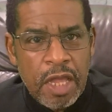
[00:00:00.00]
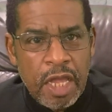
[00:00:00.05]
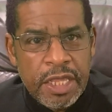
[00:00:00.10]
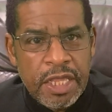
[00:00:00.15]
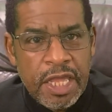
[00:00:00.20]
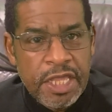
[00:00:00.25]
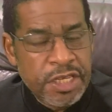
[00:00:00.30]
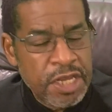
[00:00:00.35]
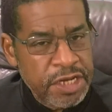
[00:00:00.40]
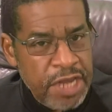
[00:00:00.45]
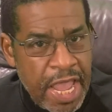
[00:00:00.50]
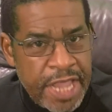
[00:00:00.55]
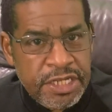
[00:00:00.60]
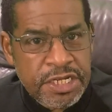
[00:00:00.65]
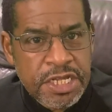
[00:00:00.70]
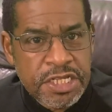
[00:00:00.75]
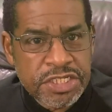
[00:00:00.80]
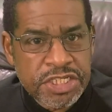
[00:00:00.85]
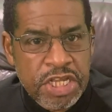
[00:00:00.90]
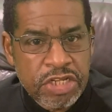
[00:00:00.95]
In the
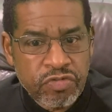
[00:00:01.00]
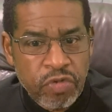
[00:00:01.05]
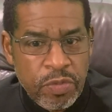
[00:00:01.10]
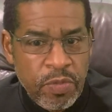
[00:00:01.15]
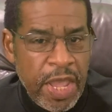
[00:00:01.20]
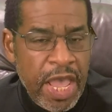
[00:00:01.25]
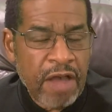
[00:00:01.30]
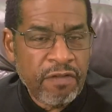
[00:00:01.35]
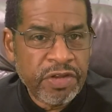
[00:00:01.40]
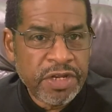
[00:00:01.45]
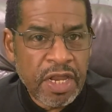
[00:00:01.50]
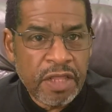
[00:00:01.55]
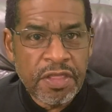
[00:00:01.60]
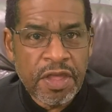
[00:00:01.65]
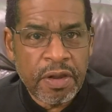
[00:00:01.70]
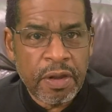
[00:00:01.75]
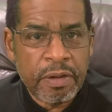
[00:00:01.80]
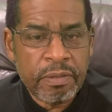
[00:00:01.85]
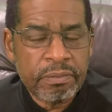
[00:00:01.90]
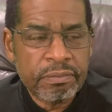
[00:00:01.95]
19th century, we have
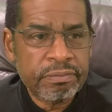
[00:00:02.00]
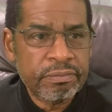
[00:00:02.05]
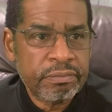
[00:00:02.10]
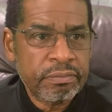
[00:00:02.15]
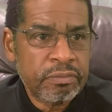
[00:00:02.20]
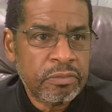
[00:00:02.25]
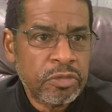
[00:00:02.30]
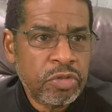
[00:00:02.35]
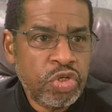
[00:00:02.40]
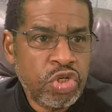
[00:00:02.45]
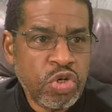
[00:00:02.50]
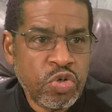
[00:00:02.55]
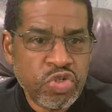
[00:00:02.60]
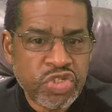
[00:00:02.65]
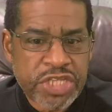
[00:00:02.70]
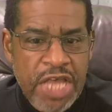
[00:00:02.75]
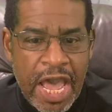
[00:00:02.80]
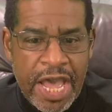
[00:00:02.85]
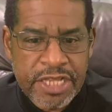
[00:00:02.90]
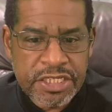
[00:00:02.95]
another new
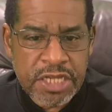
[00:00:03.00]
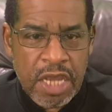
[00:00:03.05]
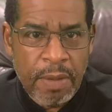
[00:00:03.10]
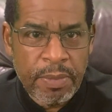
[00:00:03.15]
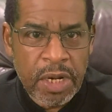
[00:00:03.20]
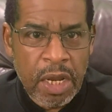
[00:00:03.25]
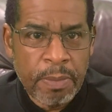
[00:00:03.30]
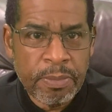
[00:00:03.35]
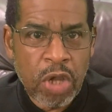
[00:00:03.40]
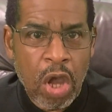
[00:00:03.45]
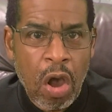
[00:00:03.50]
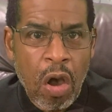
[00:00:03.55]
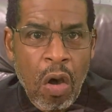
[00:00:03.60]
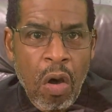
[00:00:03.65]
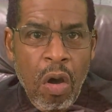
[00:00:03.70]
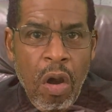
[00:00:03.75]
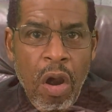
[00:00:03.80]
science coming on called